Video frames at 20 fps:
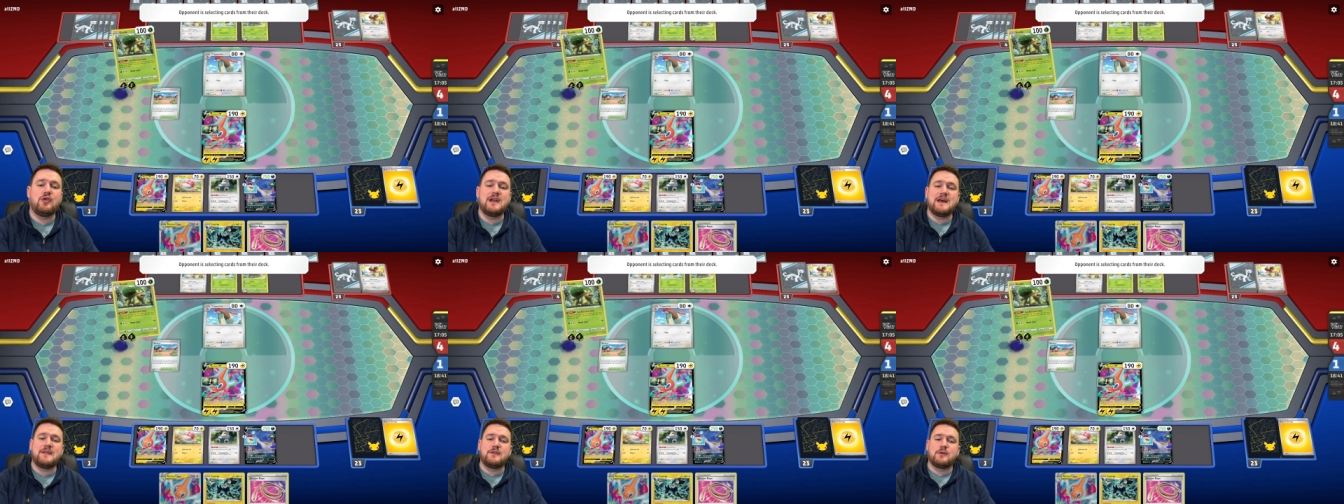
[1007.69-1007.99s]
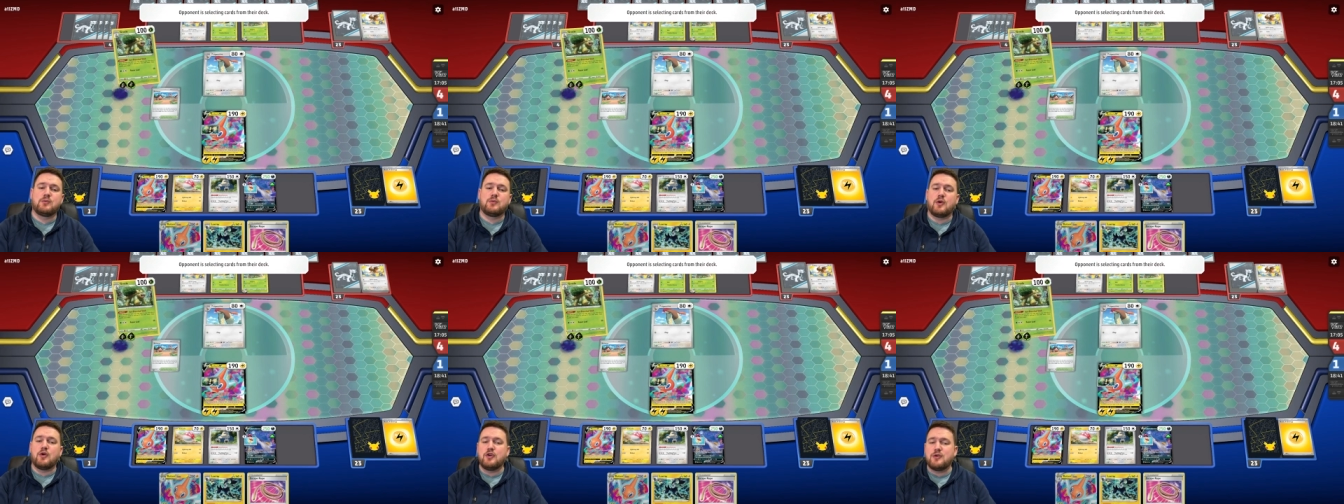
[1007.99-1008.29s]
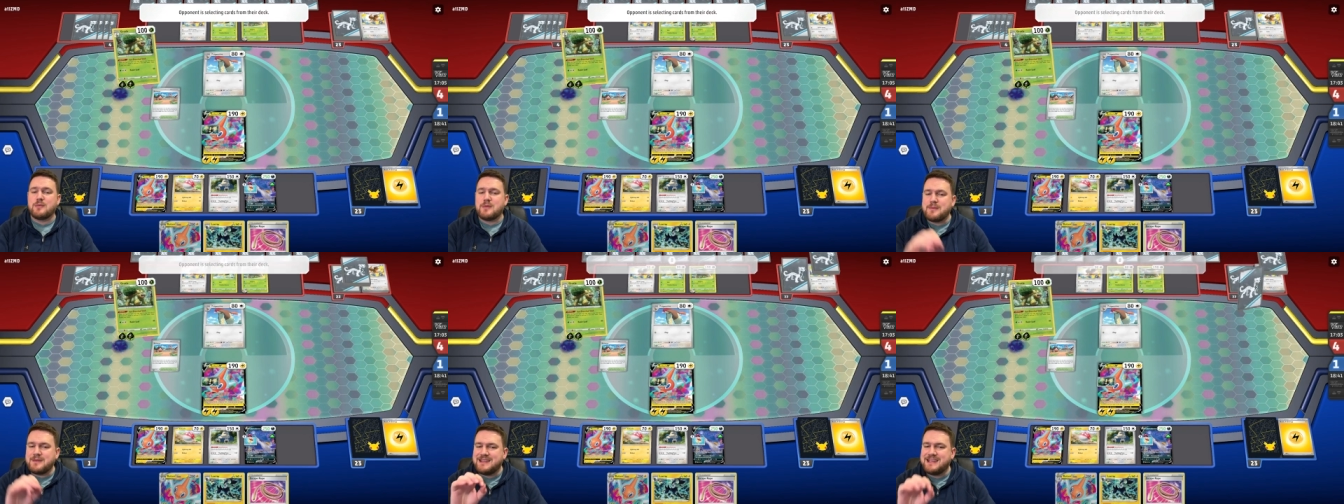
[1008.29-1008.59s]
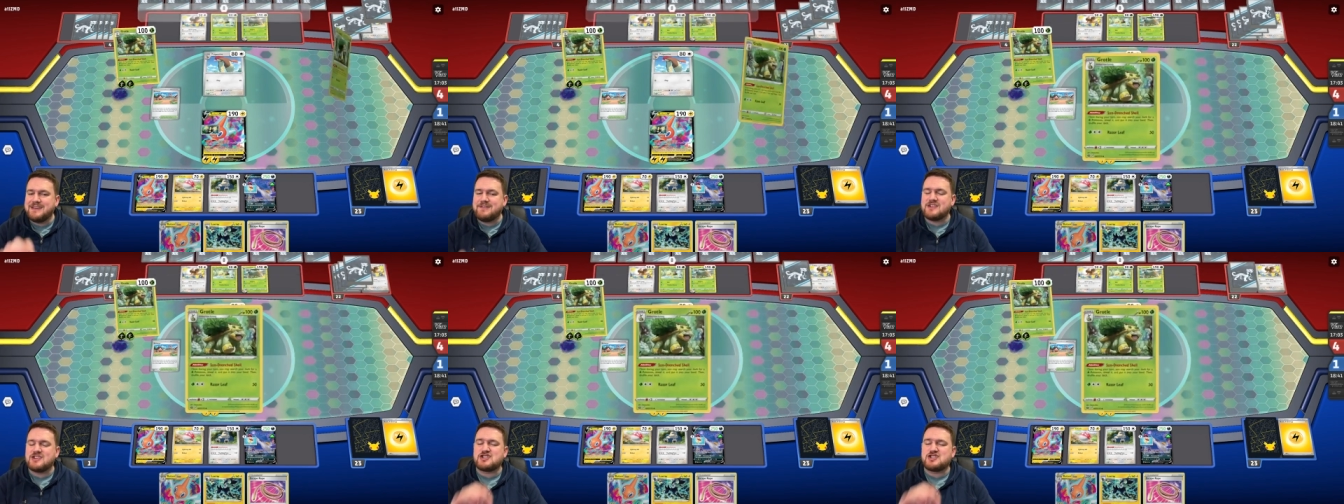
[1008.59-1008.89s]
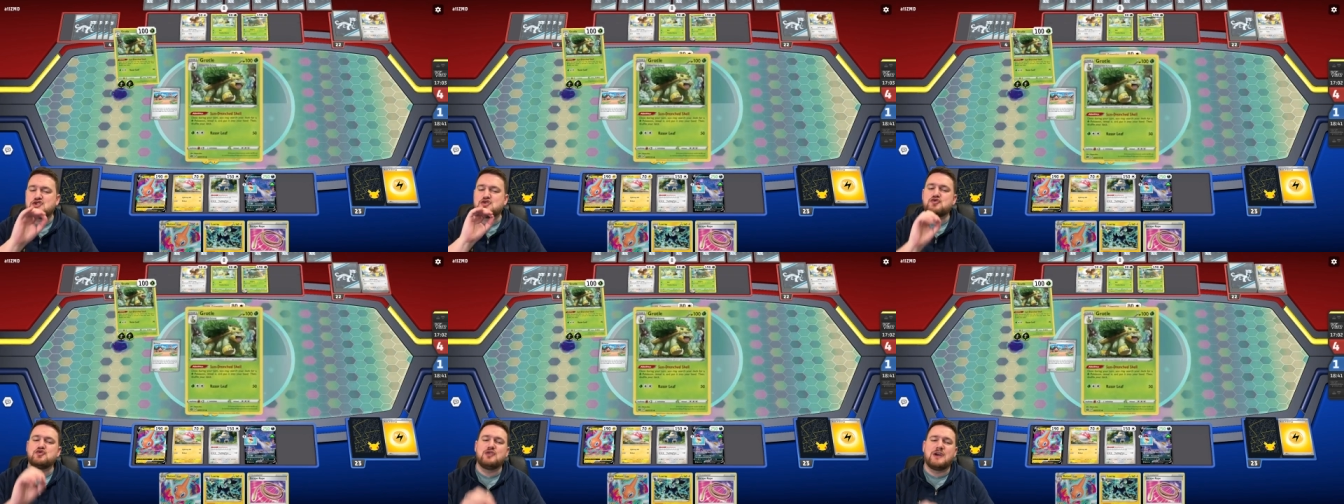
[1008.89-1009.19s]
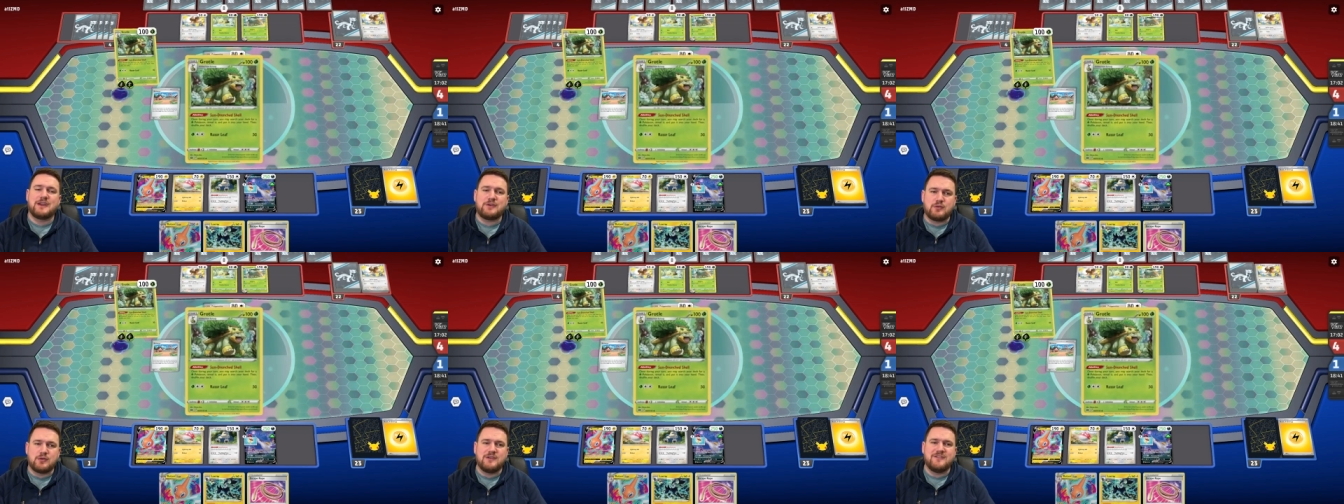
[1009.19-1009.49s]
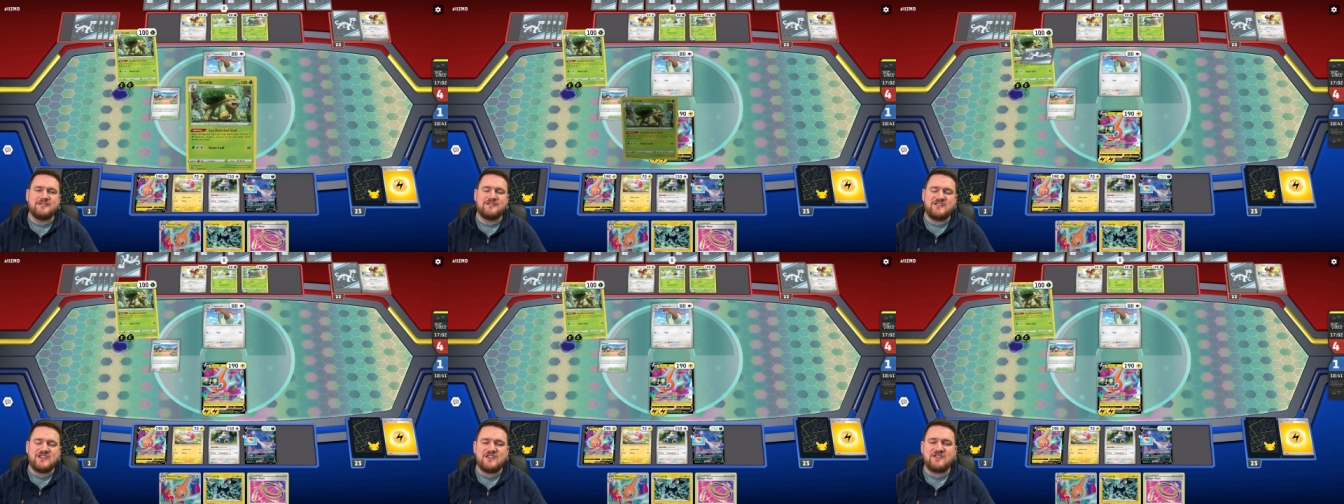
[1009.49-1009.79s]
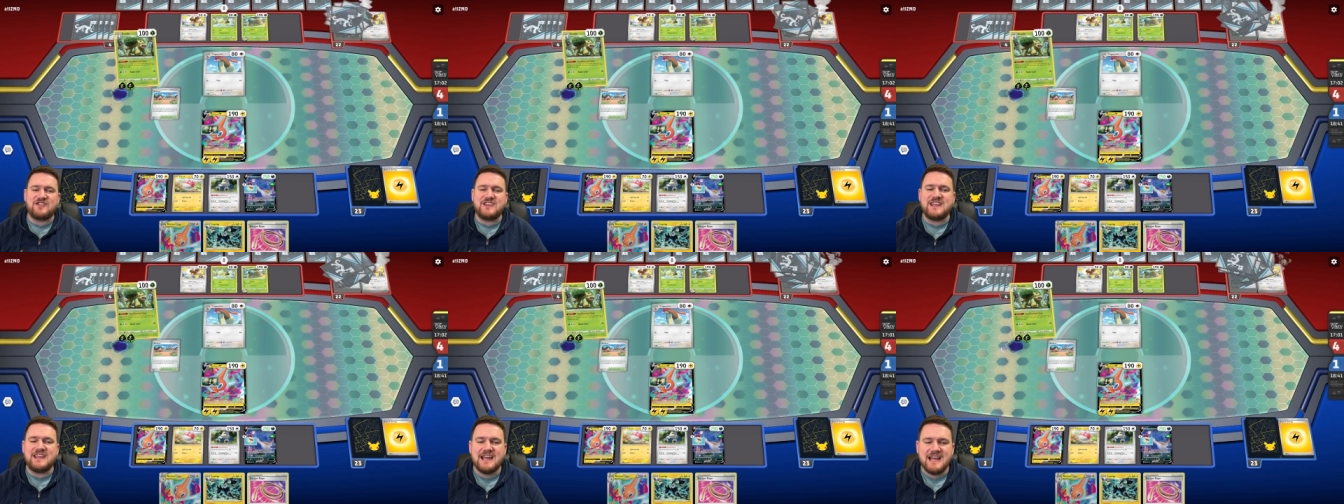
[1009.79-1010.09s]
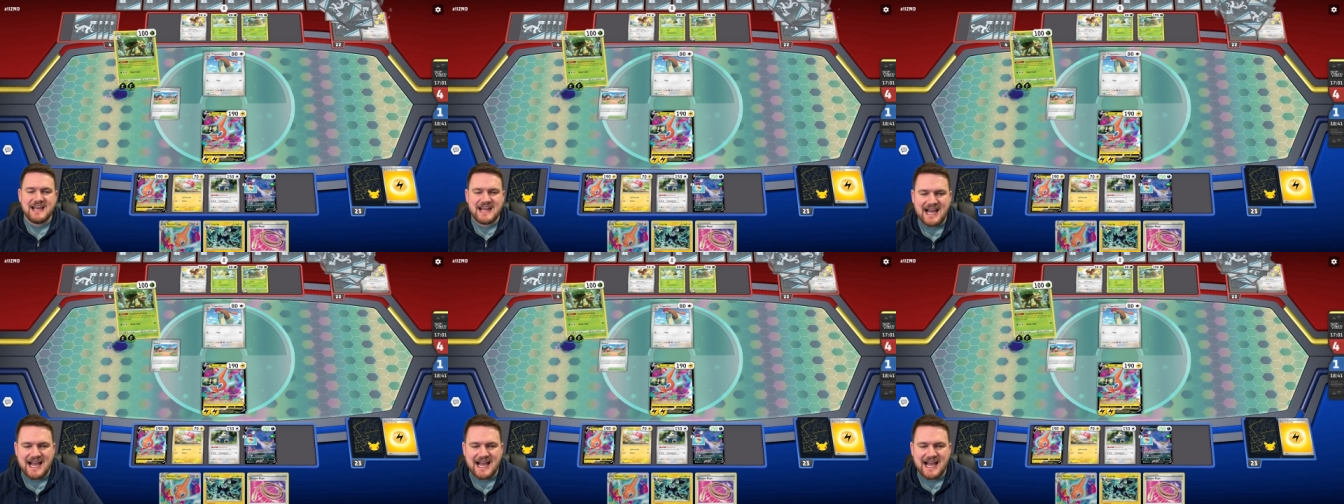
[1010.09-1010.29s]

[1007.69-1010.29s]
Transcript: down the Rotom and give it 250